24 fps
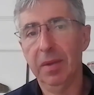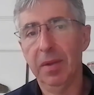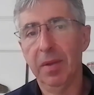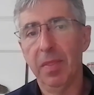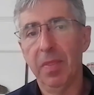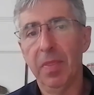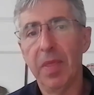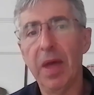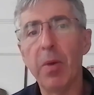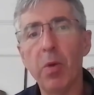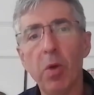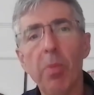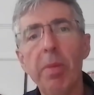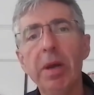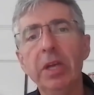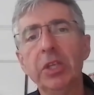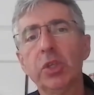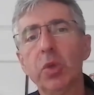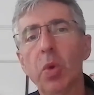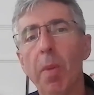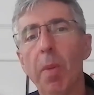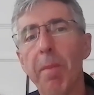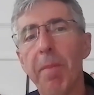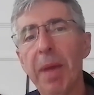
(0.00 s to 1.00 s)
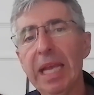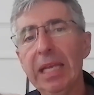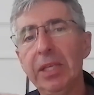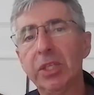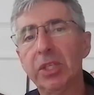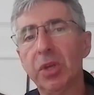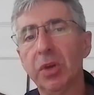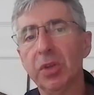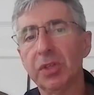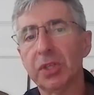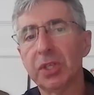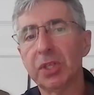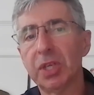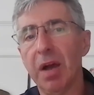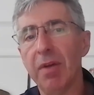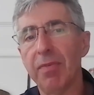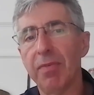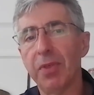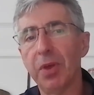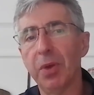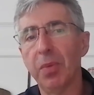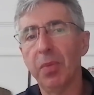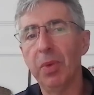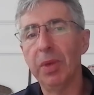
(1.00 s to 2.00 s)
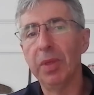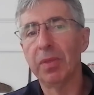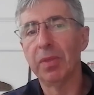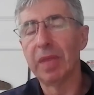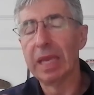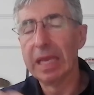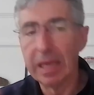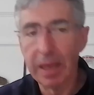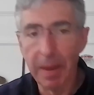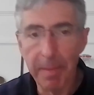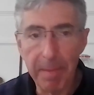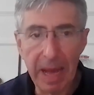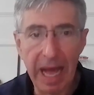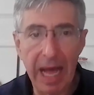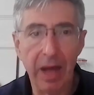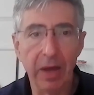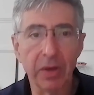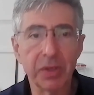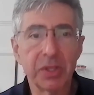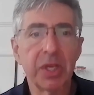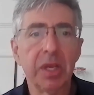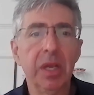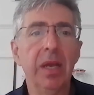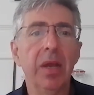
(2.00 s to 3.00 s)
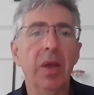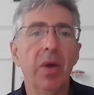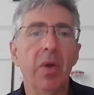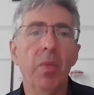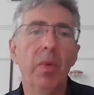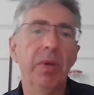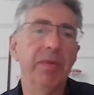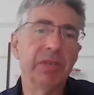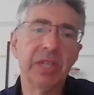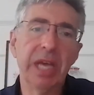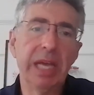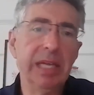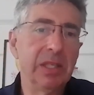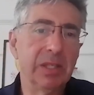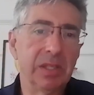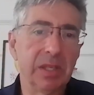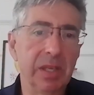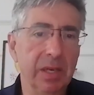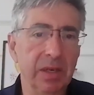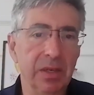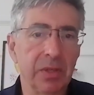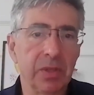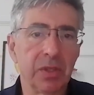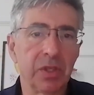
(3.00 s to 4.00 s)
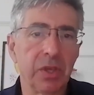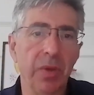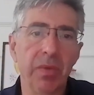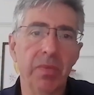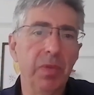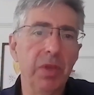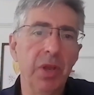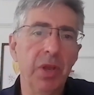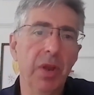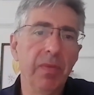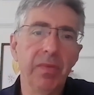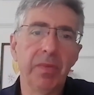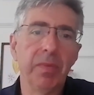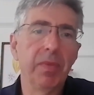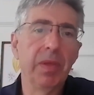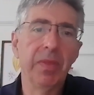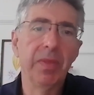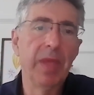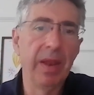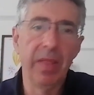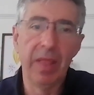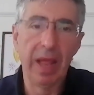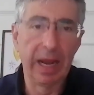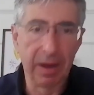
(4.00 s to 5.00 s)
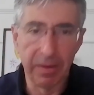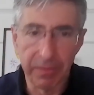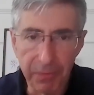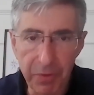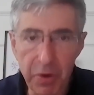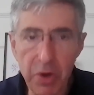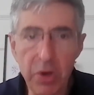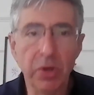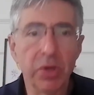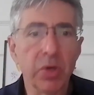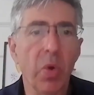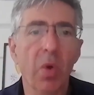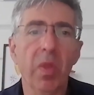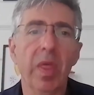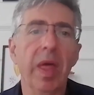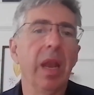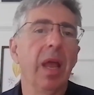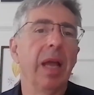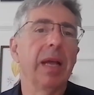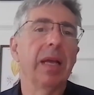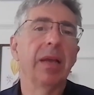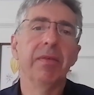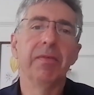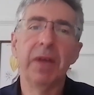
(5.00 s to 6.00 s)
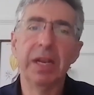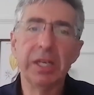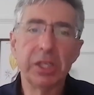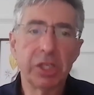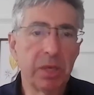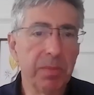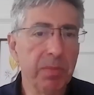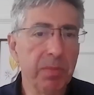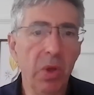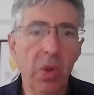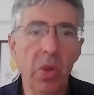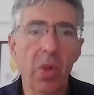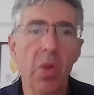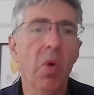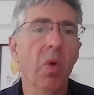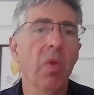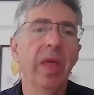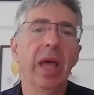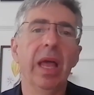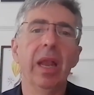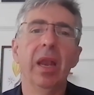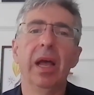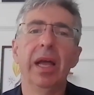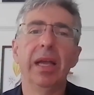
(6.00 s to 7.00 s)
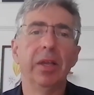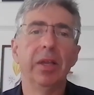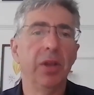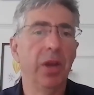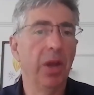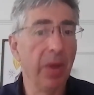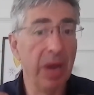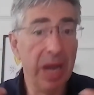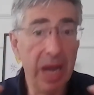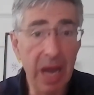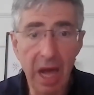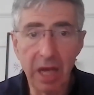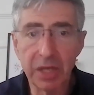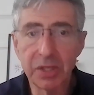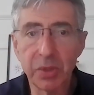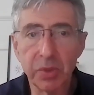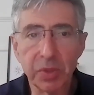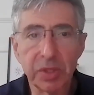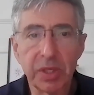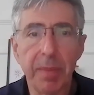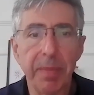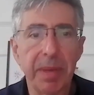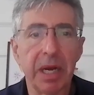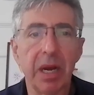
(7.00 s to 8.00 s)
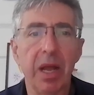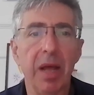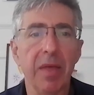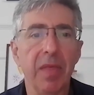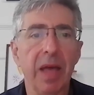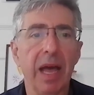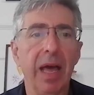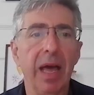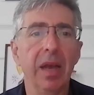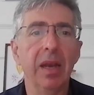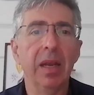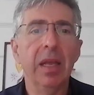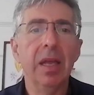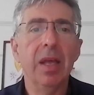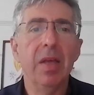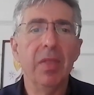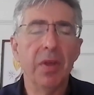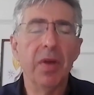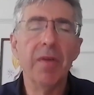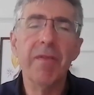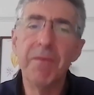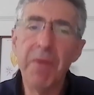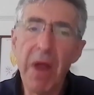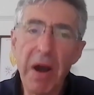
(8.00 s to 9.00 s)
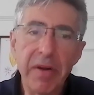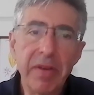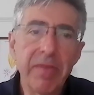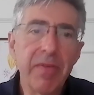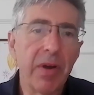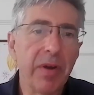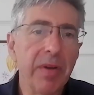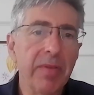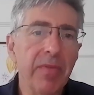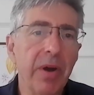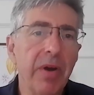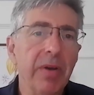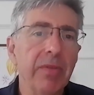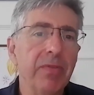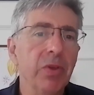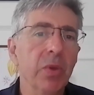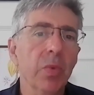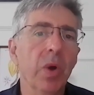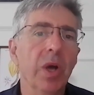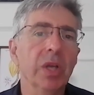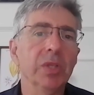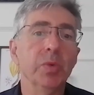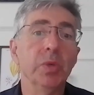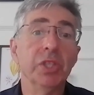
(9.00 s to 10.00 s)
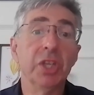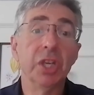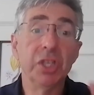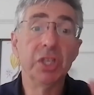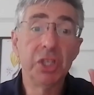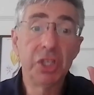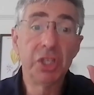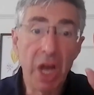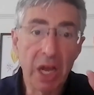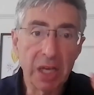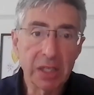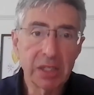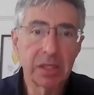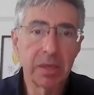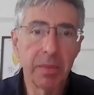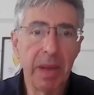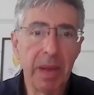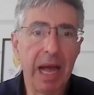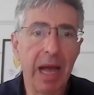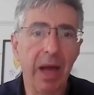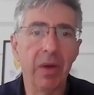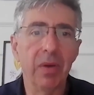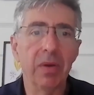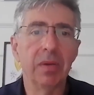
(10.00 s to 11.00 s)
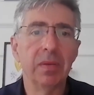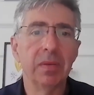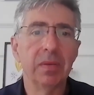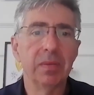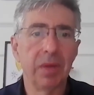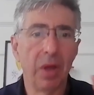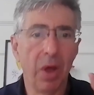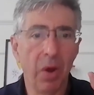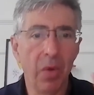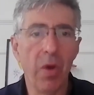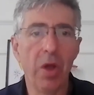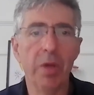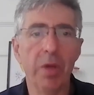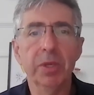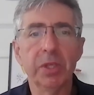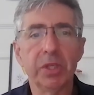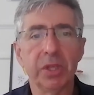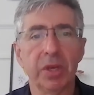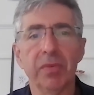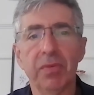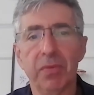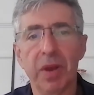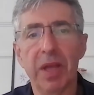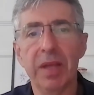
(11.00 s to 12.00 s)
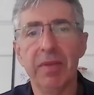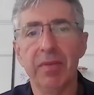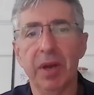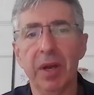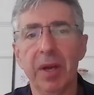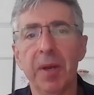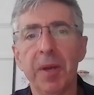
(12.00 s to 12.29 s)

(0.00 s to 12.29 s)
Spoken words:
They're almost all based on stuff that we think about, we've tasted. So, they're like a fruit, or they're like a vegetable, or they're like, a nut or something like that. There are very, very, very few words which are just about aromas and flavor.